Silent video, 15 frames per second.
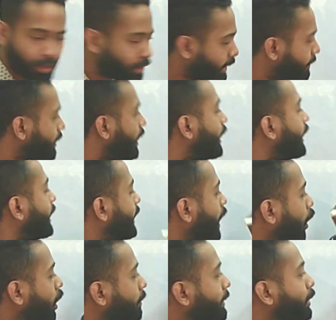Okay,
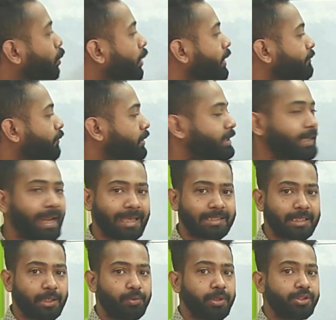now we'll be going for the
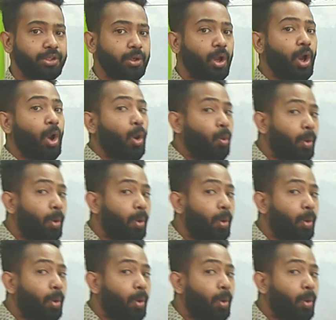next situation.